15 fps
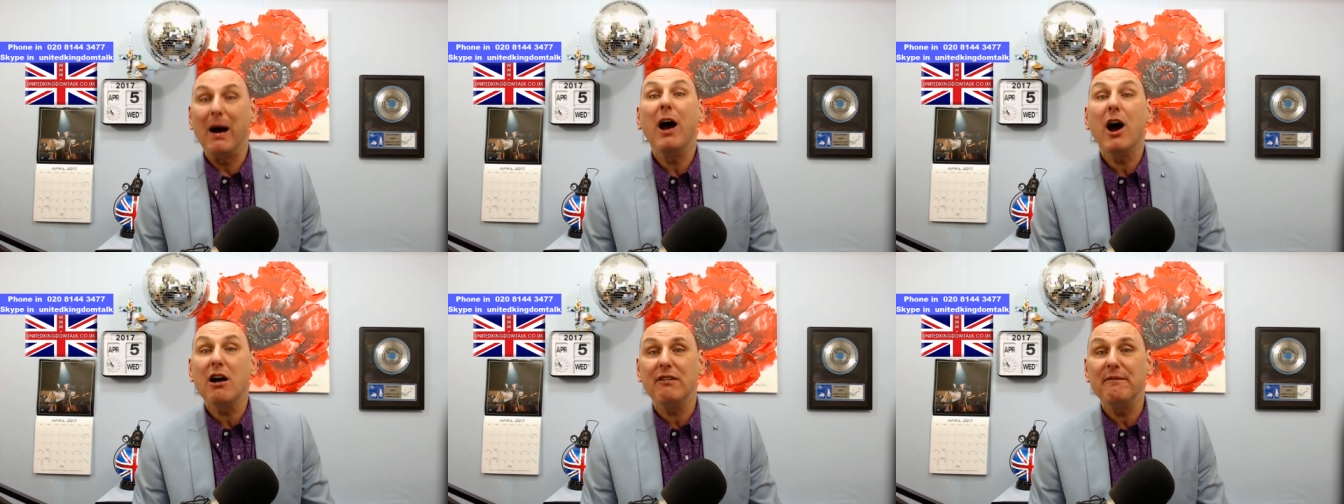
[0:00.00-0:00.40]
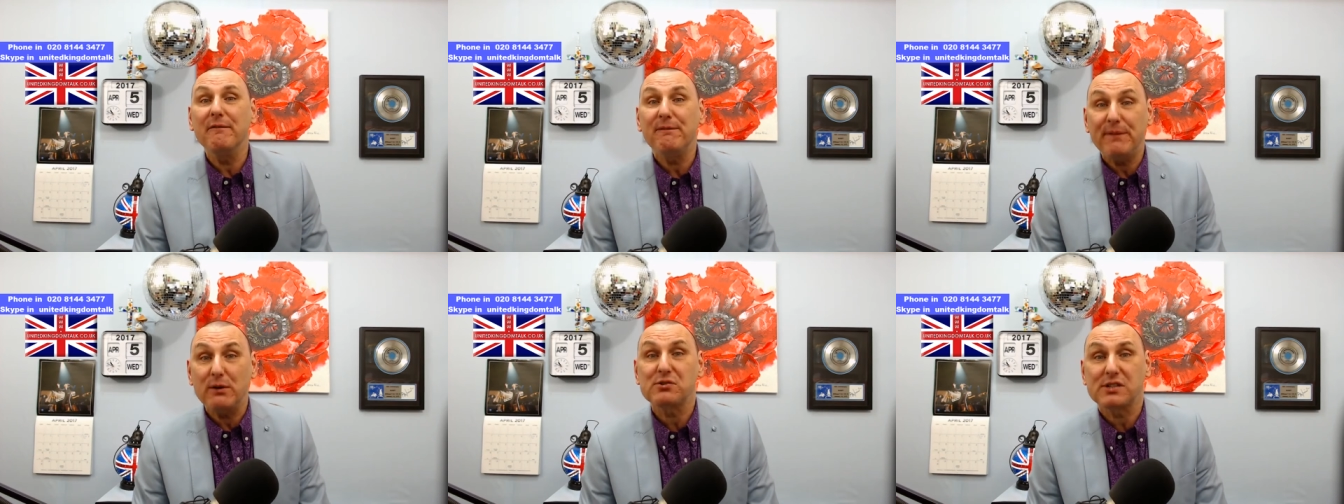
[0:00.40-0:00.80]
Her and
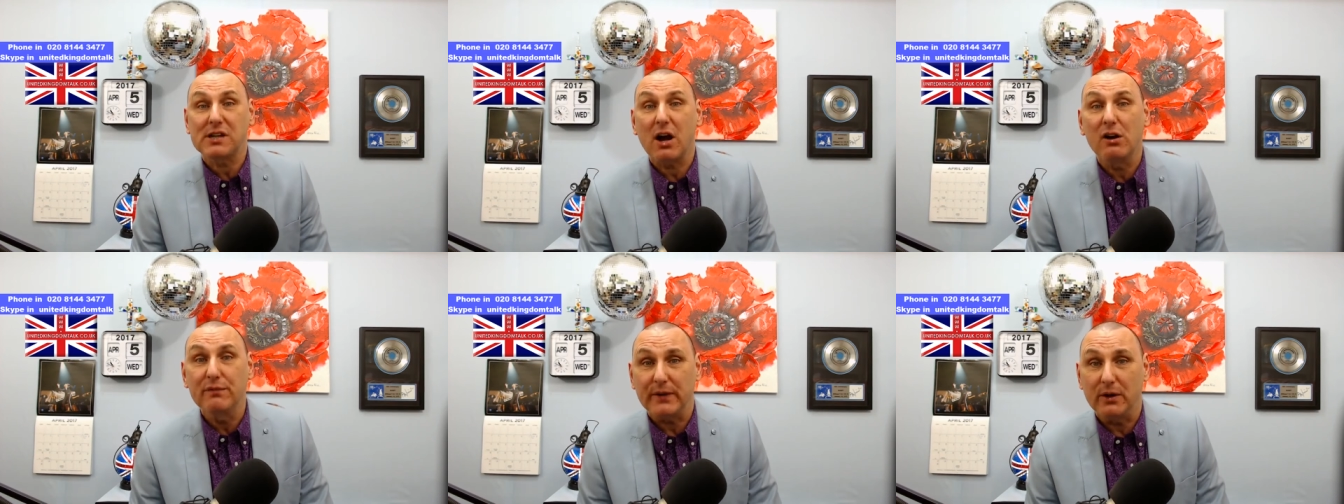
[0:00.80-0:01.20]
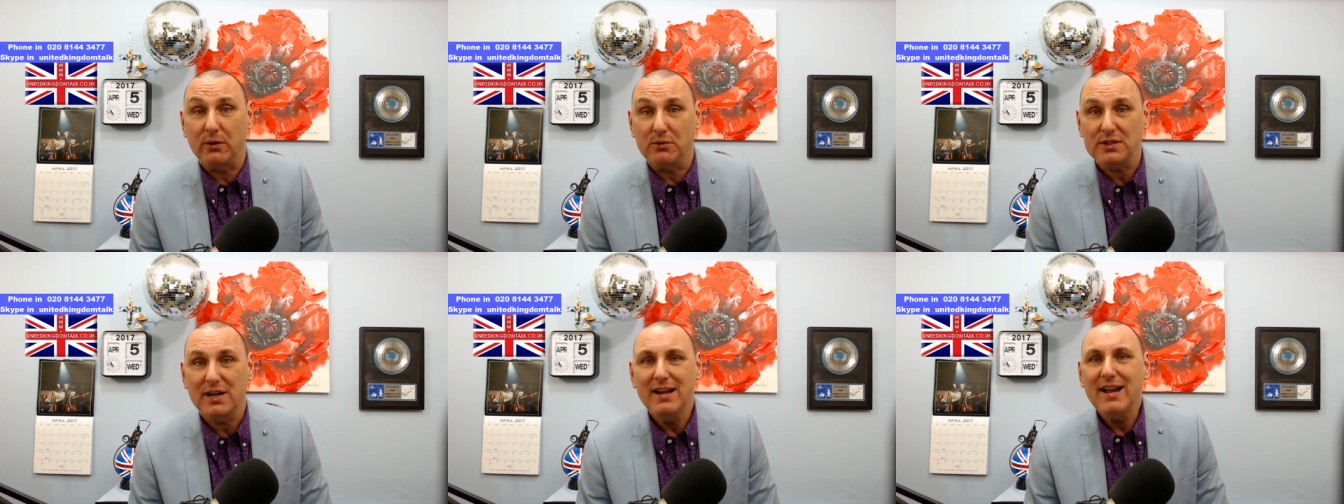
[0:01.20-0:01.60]
Phil
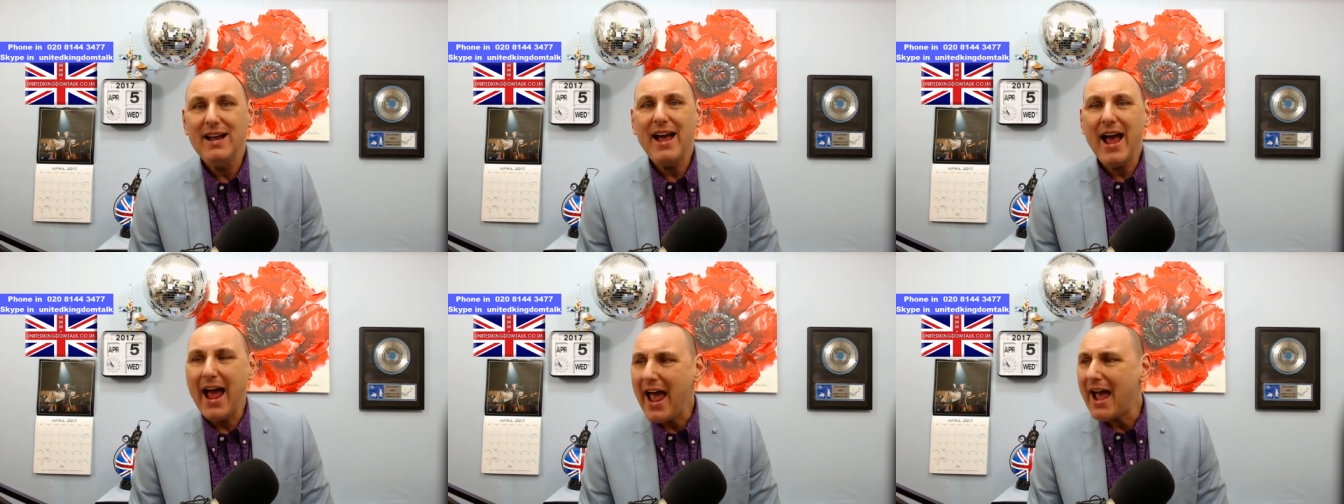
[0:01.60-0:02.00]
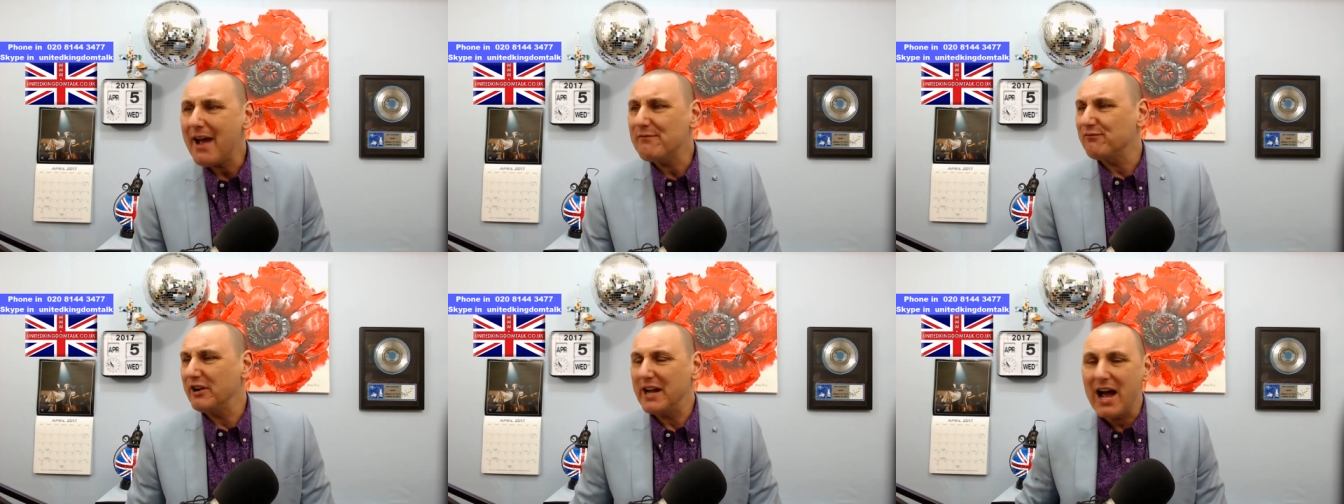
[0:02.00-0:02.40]
Schofield
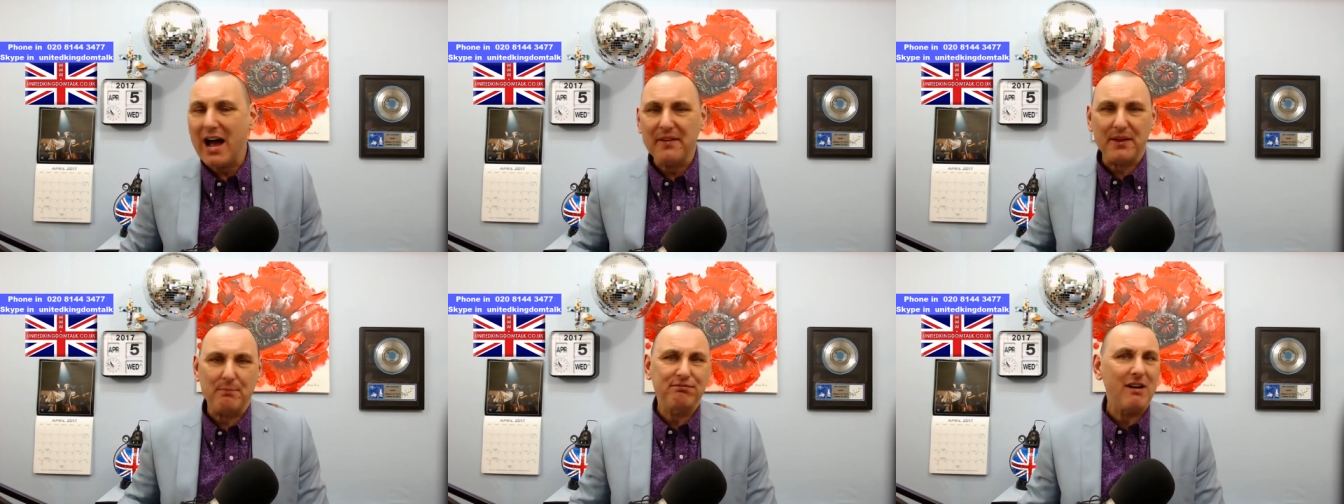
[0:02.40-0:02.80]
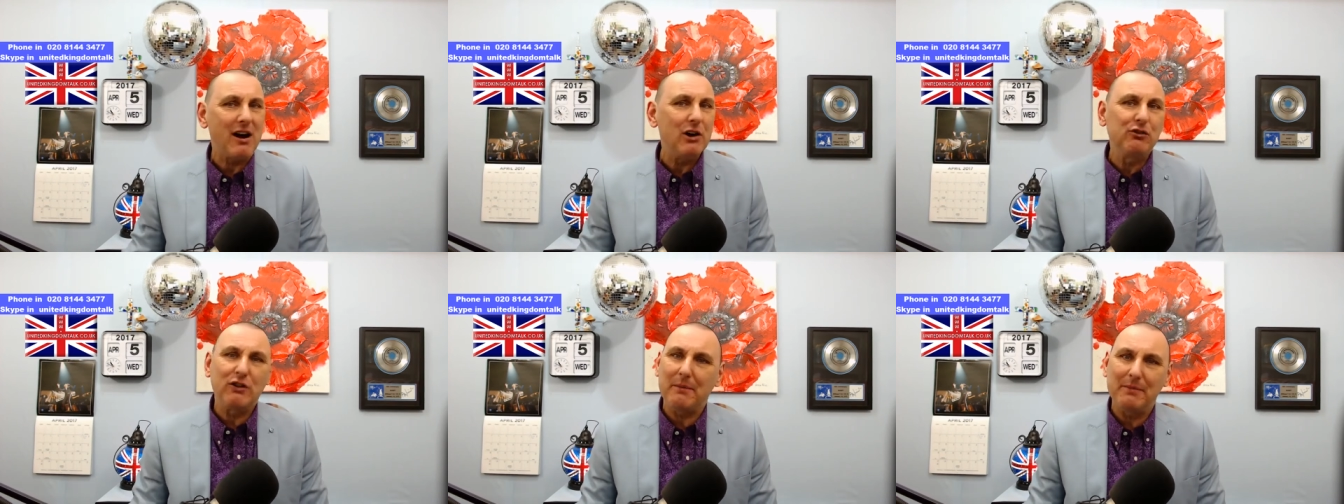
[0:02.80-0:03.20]
every other
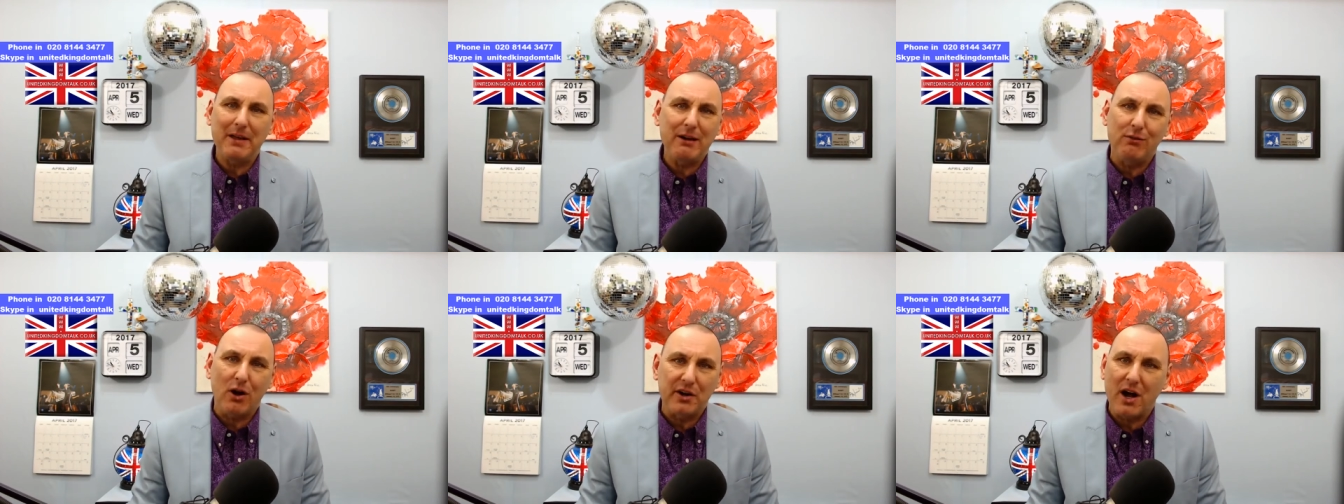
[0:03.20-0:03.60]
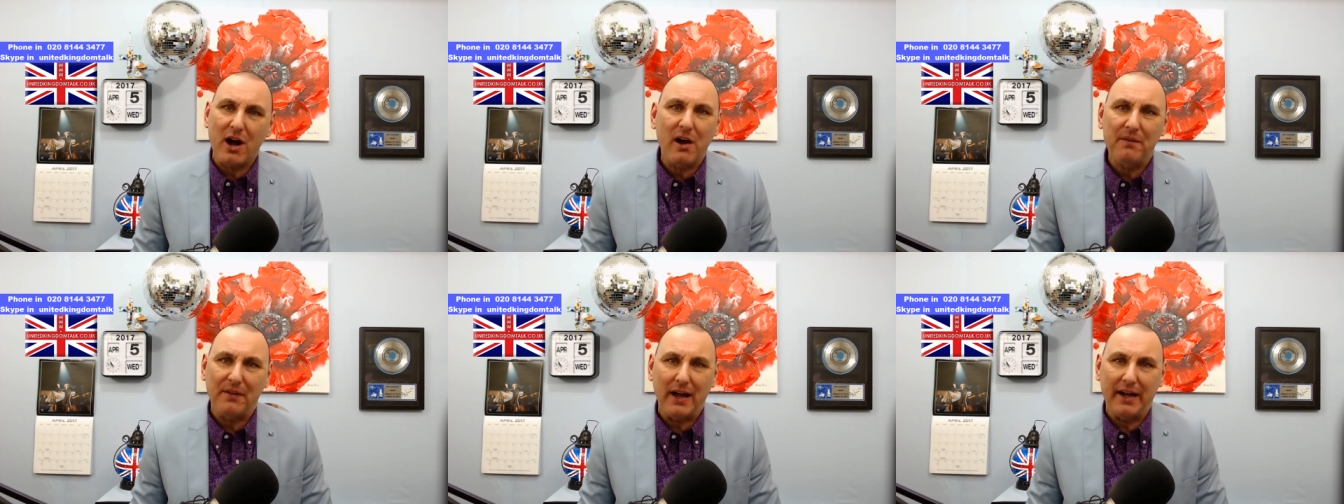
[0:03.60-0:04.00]
programme they're on,
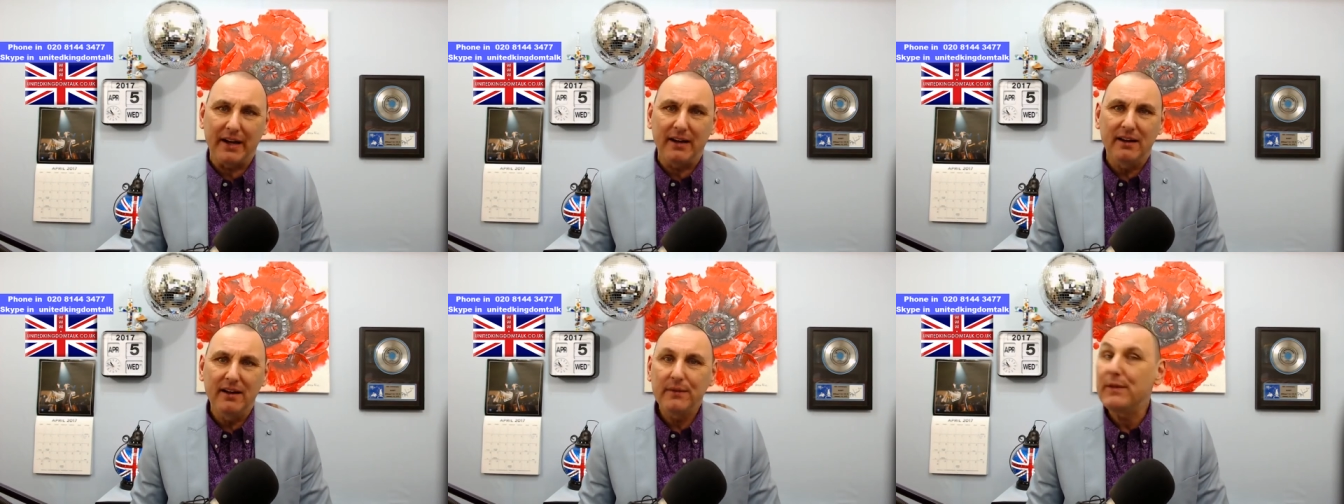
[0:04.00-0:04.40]
aren't they?